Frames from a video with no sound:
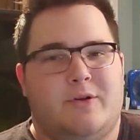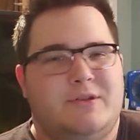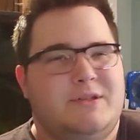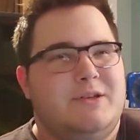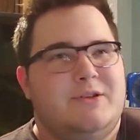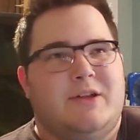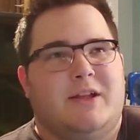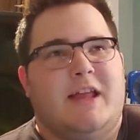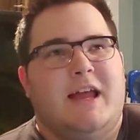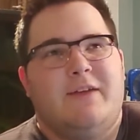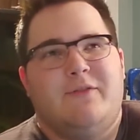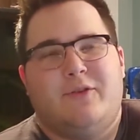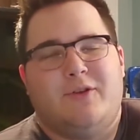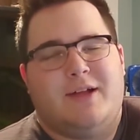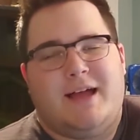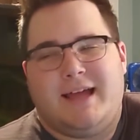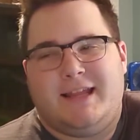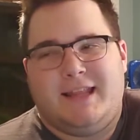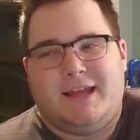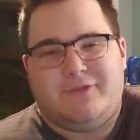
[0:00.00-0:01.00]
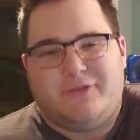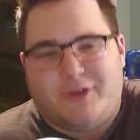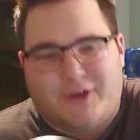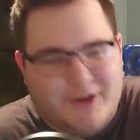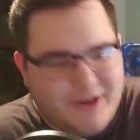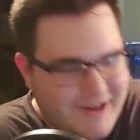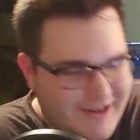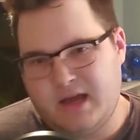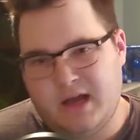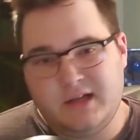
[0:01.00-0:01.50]
so delightful. I loved
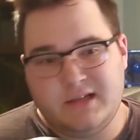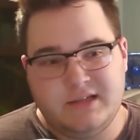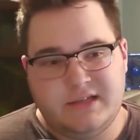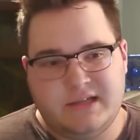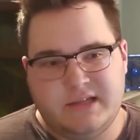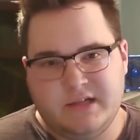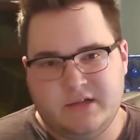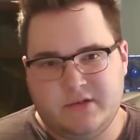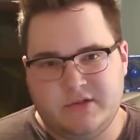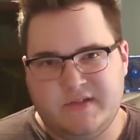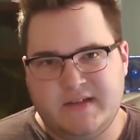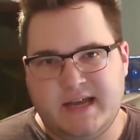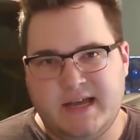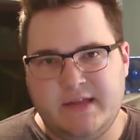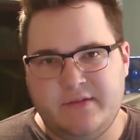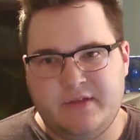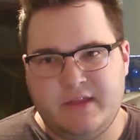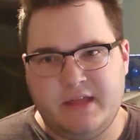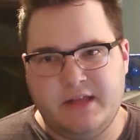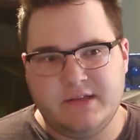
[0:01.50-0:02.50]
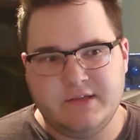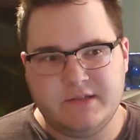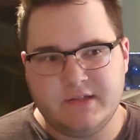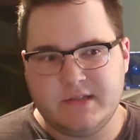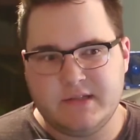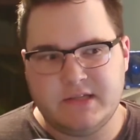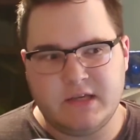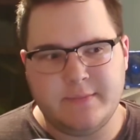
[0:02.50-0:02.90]
her. On the technical side of things,